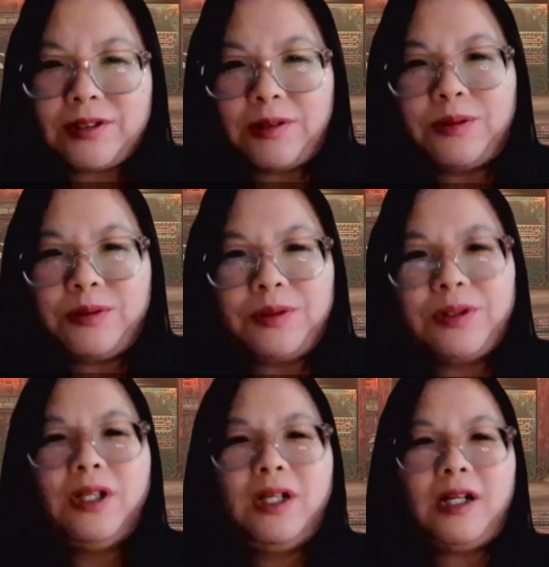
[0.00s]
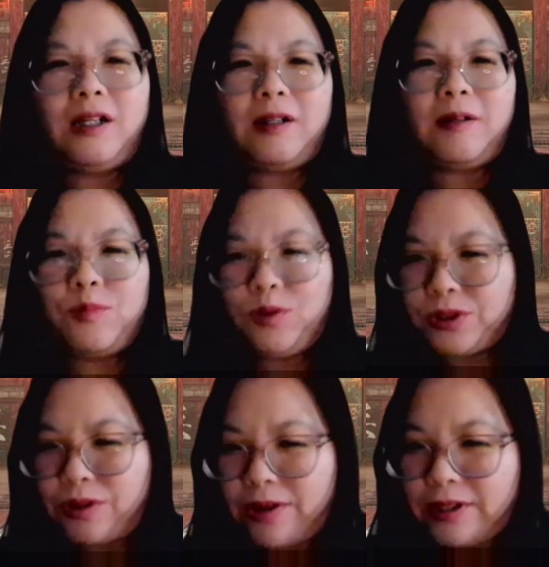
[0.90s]
So um,
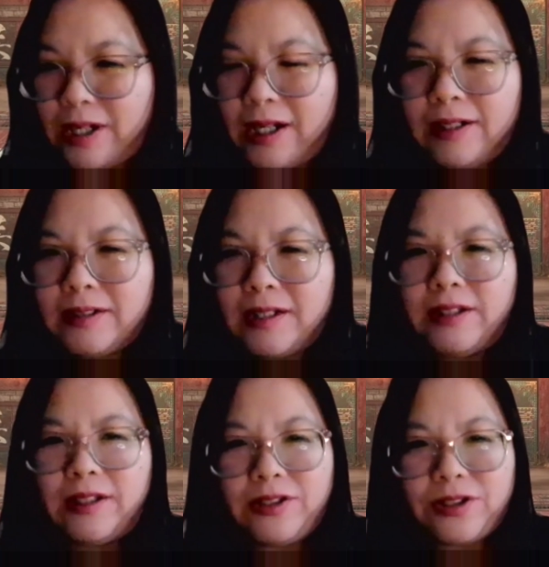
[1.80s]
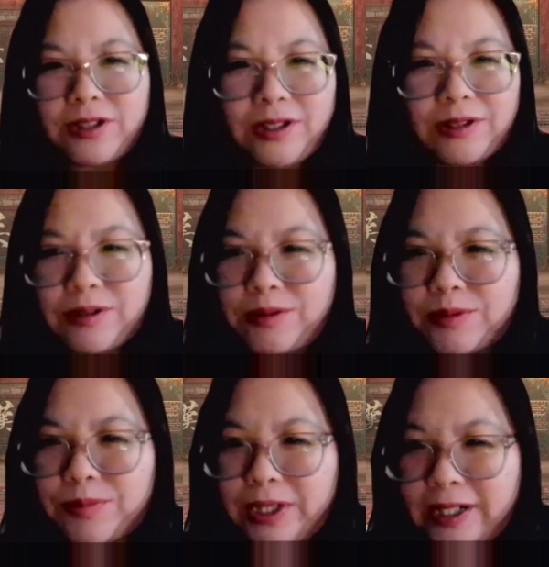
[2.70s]
we'll start that, and then Jesse's going to
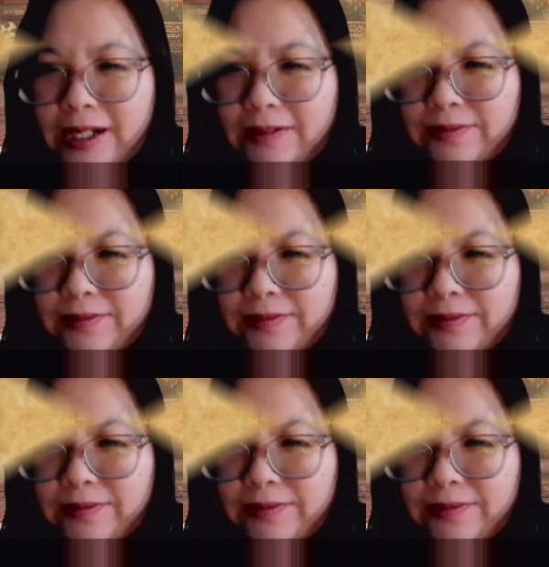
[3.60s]
do a reading